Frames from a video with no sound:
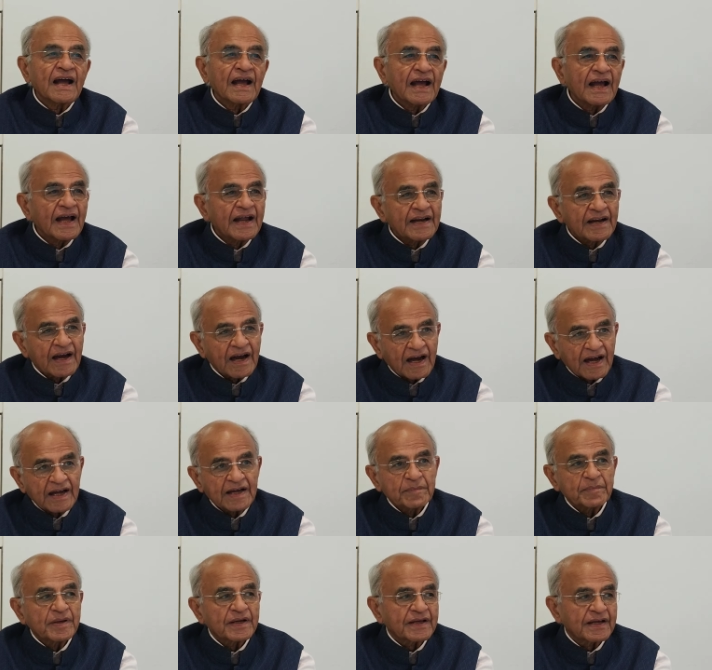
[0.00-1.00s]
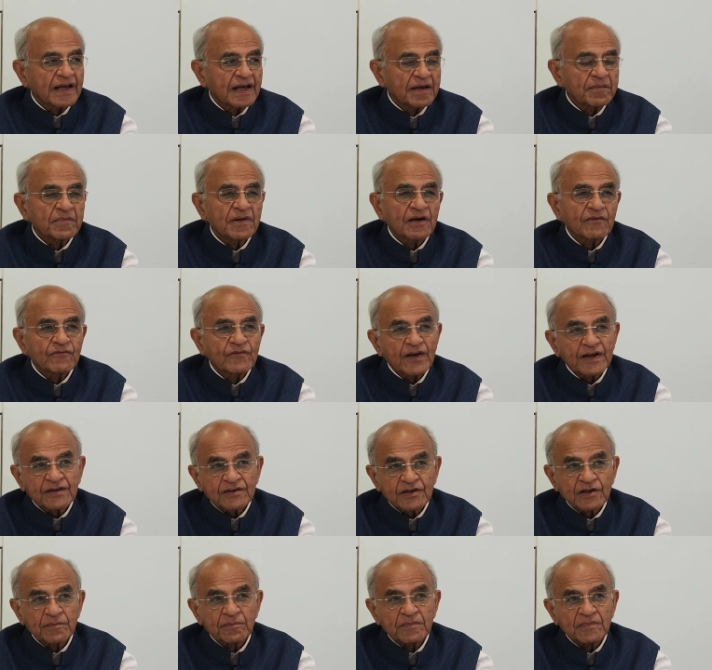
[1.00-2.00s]
And I became a
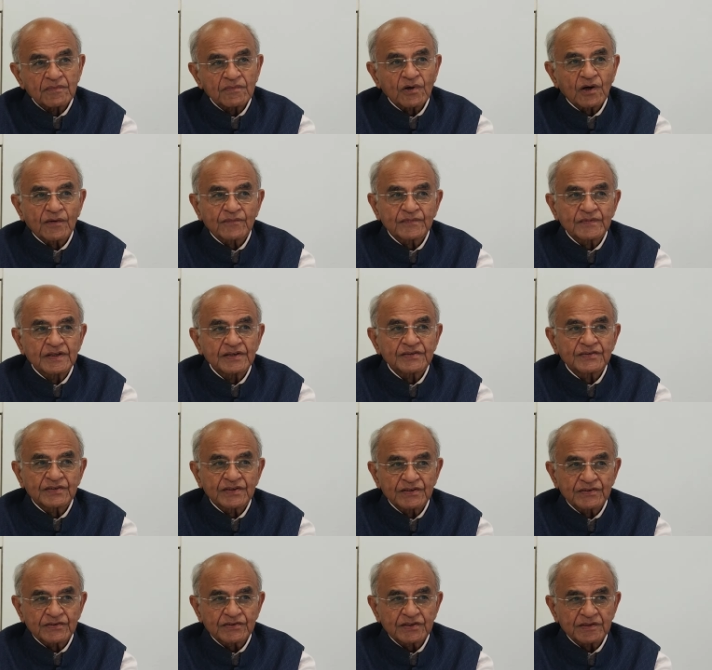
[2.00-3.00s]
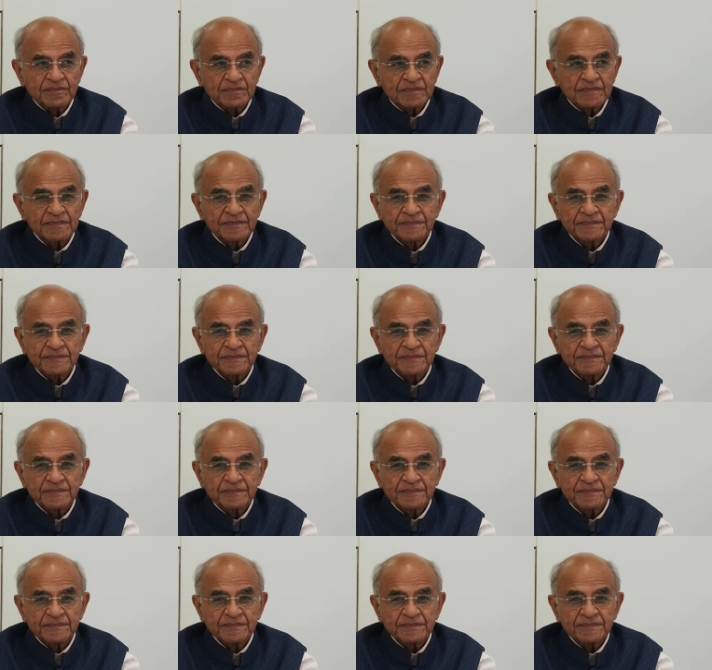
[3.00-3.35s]
victim of this system.